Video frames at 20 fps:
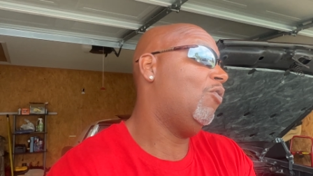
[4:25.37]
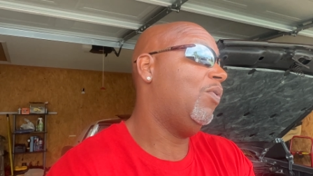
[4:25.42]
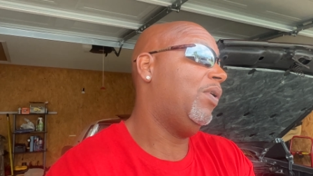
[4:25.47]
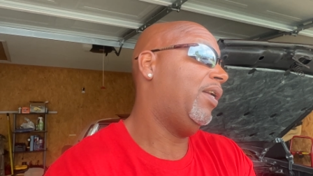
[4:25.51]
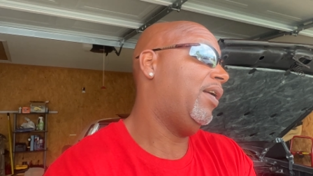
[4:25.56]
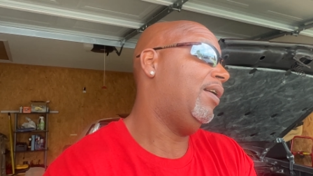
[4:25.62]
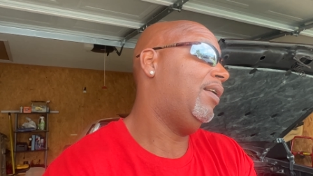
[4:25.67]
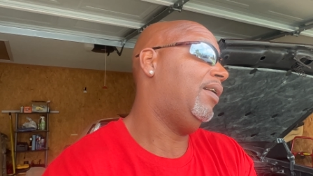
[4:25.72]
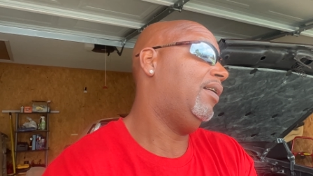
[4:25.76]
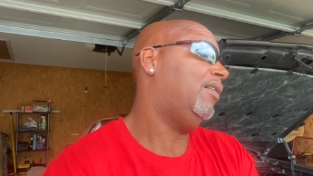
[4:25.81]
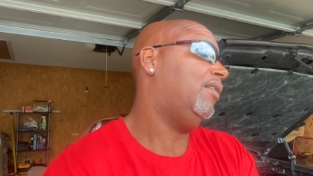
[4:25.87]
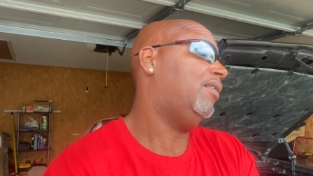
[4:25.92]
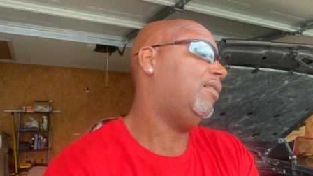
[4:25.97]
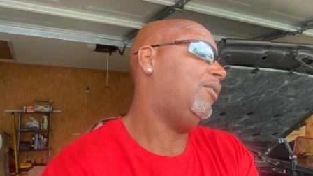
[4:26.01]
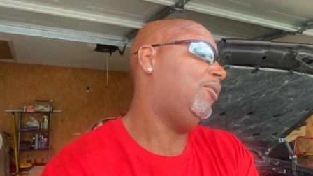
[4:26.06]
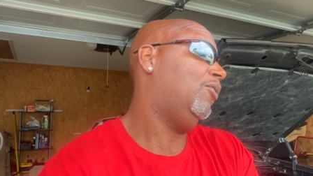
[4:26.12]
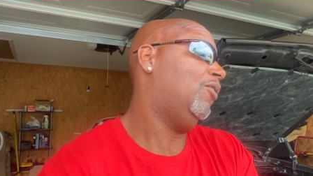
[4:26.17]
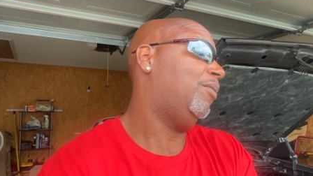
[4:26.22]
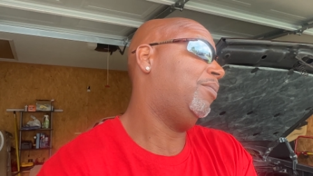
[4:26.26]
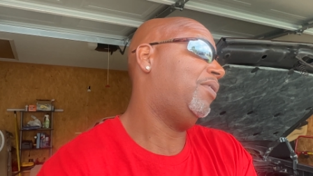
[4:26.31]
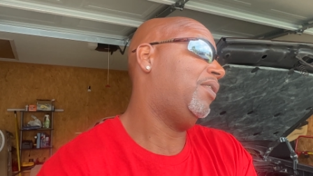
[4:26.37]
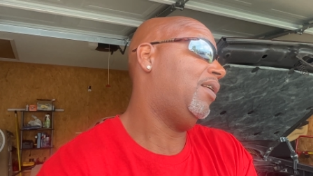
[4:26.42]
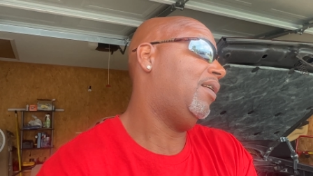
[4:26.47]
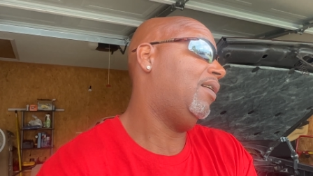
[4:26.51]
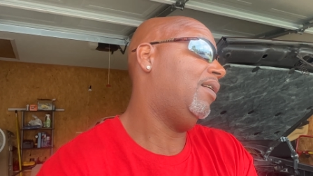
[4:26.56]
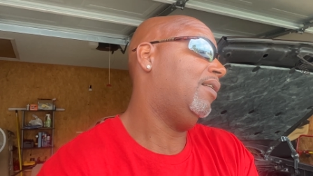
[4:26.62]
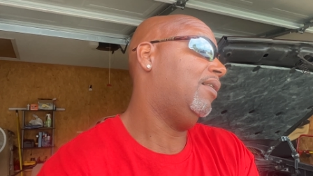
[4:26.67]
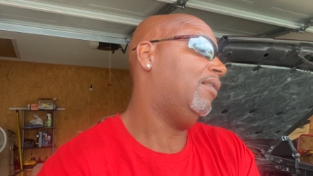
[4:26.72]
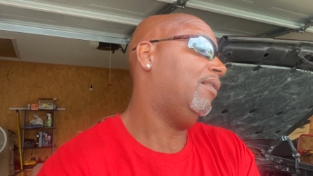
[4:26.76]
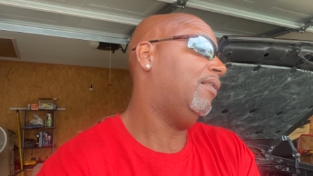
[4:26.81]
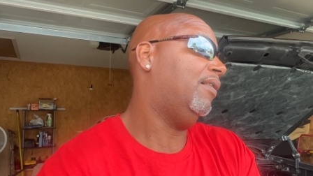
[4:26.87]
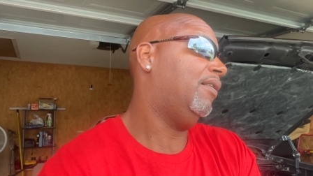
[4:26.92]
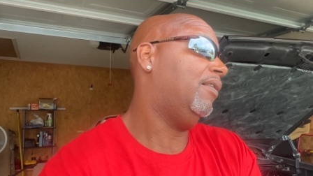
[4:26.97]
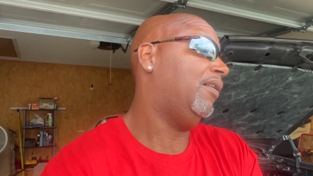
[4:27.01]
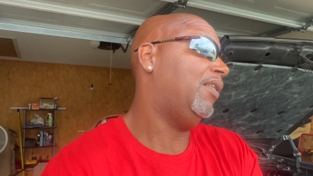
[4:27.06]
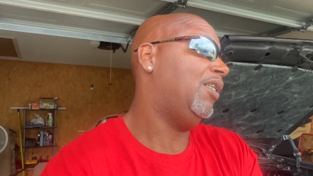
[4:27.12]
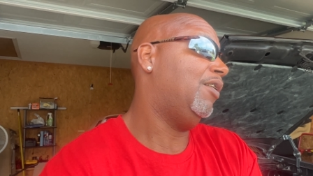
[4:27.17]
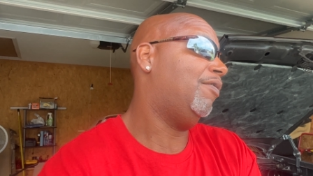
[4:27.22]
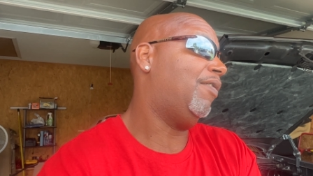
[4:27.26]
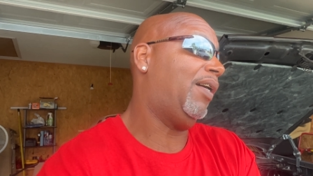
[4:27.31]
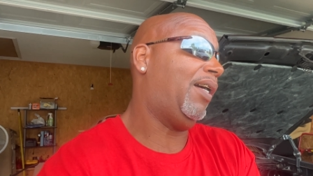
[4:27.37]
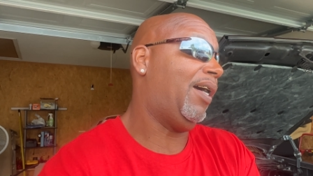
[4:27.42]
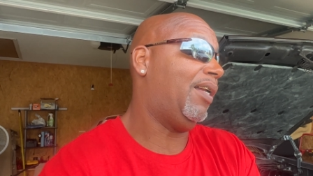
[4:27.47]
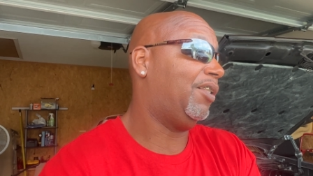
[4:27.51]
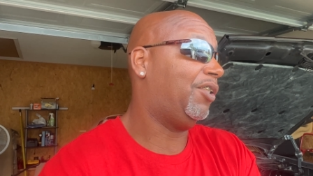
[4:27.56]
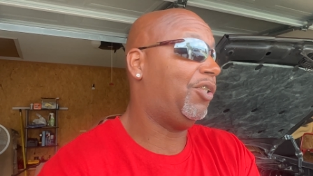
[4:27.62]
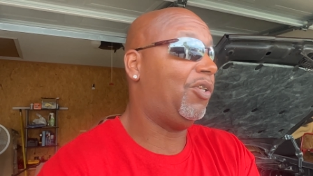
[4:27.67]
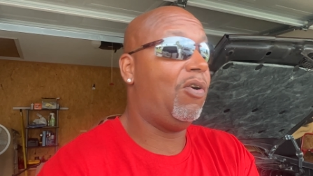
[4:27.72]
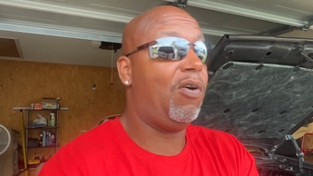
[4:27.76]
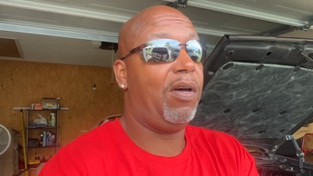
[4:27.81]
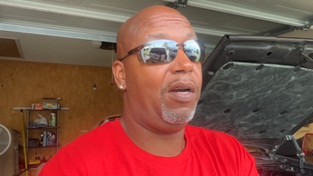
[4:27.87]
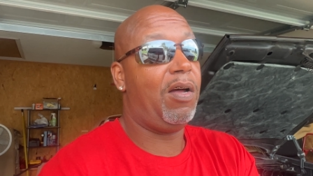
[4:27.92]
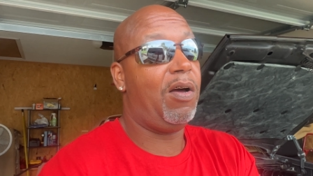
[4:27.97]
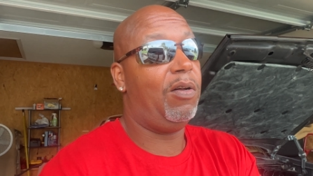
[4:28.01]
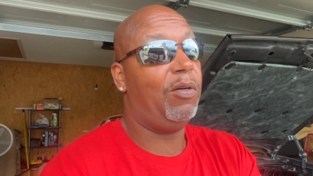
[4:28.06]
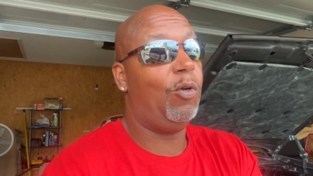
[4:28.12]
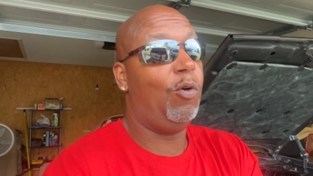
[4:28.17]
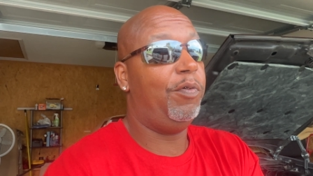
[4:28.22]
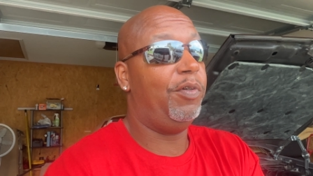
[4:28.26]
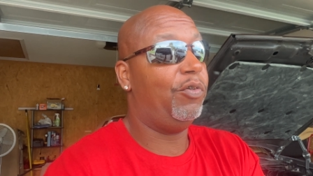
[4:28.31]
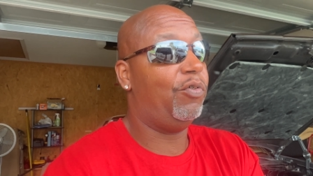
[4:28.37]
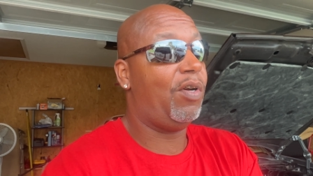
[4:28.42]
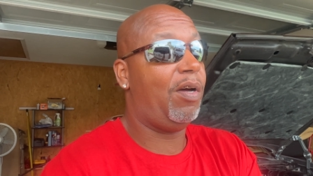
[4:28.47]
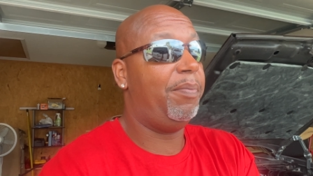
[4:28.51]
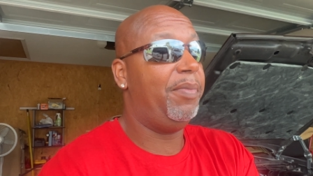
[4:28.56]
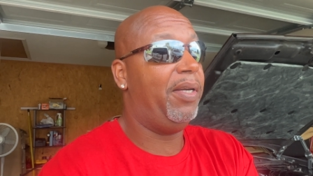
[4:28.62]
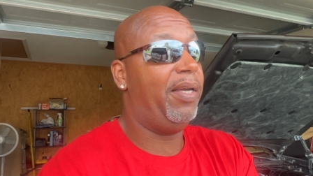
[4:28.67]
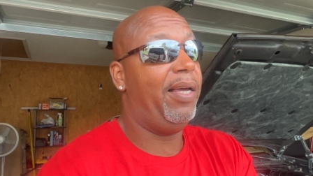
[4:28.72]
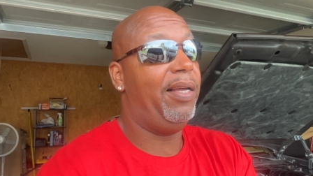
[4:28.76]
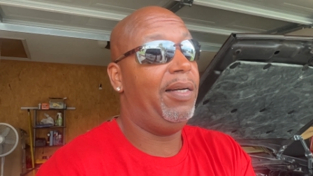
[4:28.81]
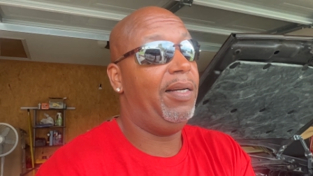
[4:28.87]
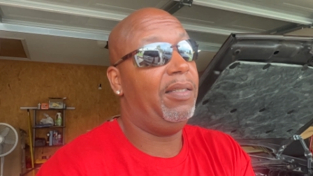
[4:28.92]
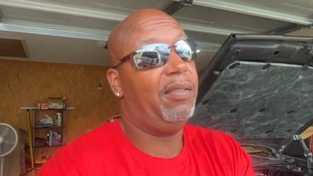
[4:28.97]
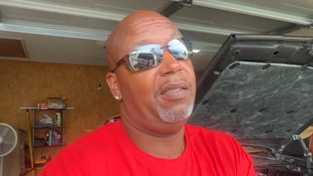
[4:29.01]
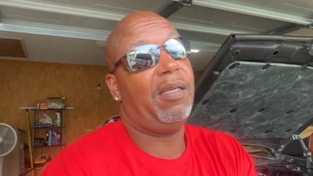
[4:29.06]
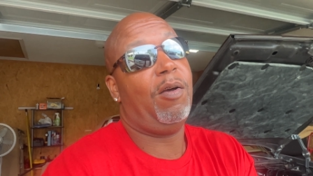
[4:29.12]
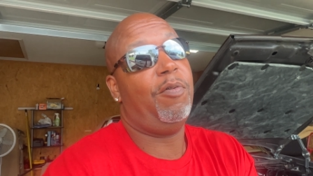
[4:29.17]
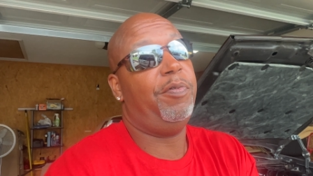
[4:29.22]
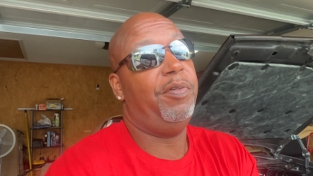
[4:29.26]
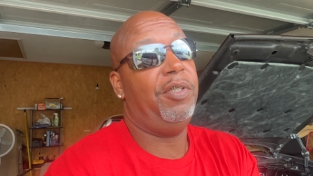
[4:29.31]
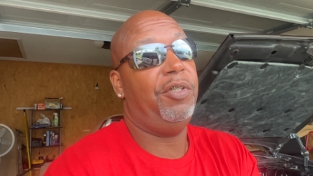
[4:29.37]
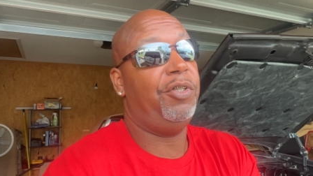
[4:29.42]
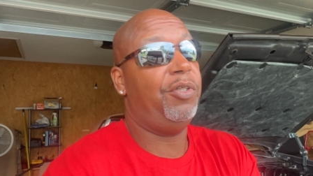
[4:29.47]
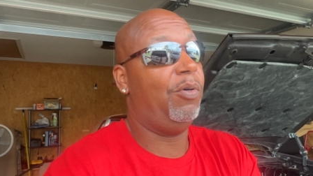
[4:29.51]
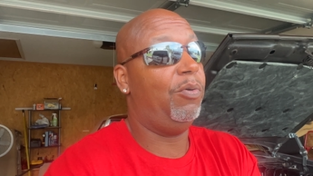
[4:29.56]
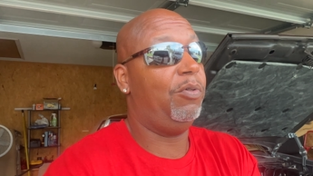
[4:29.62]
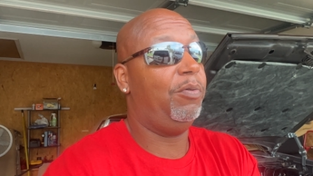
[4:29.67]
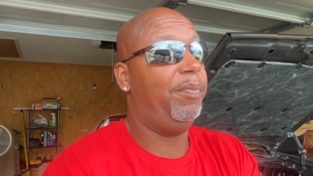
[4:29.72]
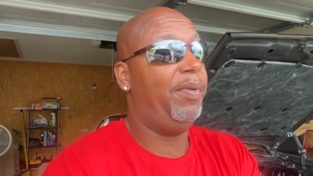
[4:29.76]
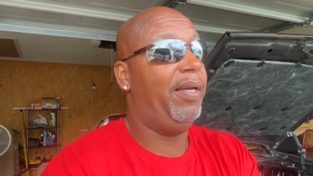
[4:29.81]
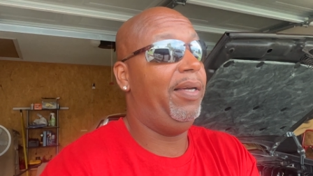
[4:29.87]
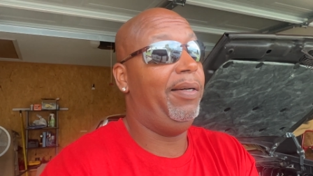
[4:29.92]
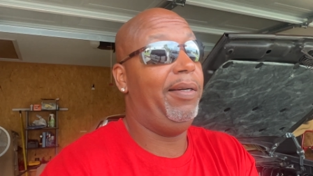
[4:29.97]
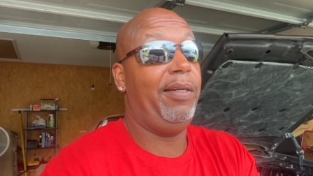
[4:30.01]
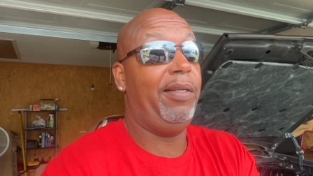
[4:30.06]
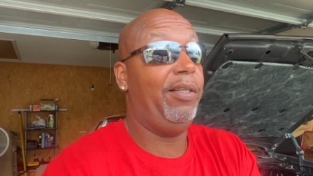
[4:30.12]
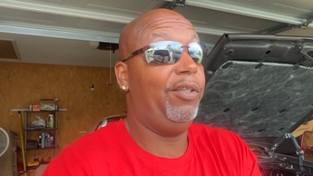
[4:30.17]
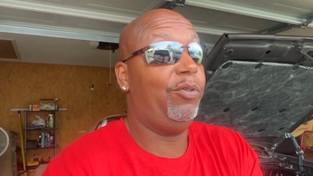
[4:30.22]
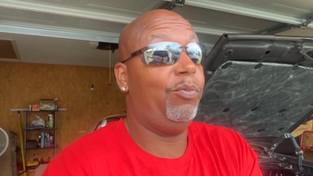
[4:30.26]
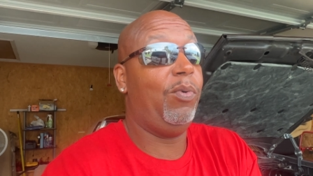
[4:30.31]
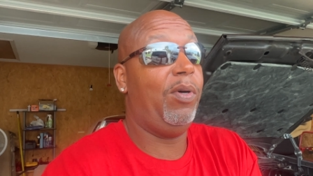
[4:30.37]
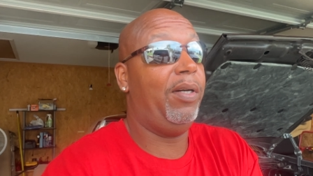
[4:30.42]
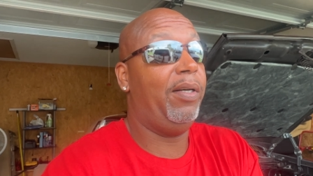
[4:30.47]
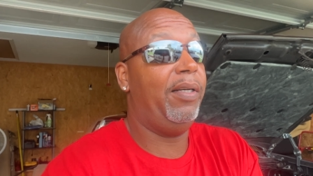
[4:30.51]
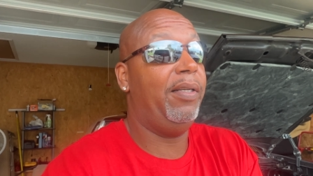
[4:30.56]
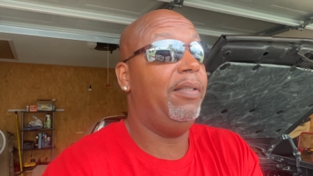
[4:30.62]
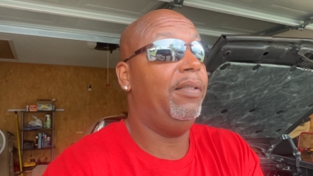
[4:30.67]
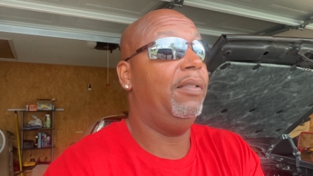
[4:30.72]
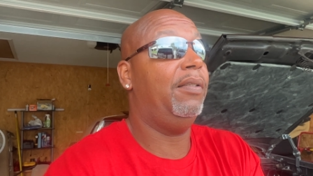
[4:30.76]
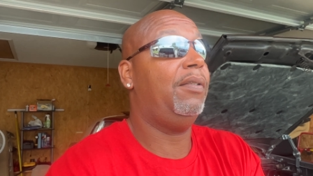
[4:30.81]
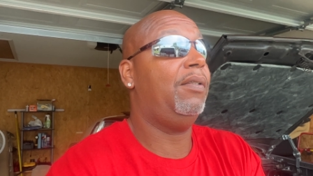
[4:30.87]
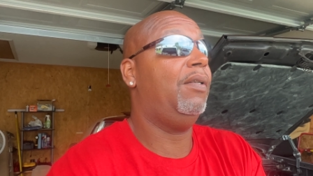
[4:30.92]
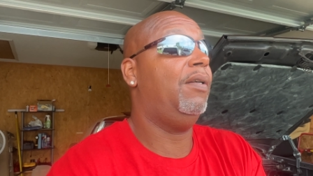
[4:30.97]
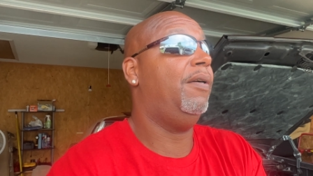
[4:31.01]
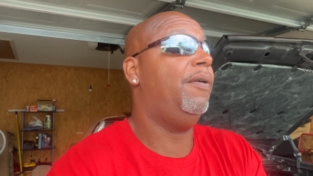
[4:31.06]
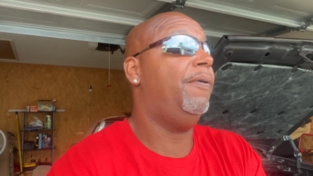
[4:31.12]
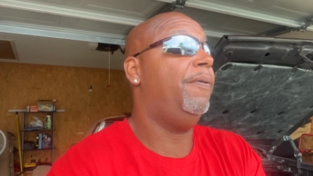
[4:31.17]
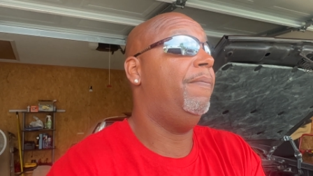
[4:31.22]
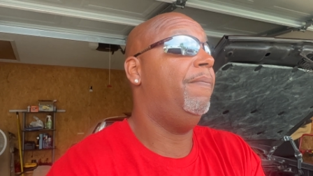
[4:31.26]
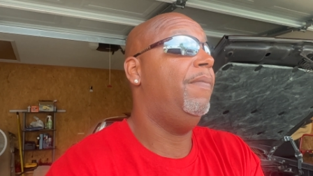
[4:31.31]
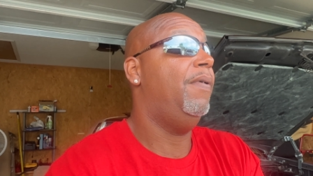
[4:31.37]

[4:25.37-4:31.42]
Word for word: with LS, you know what I'm saying? Uh, if I gotta start all over and drop me LS off in this joke, man, it is what it is. Uh,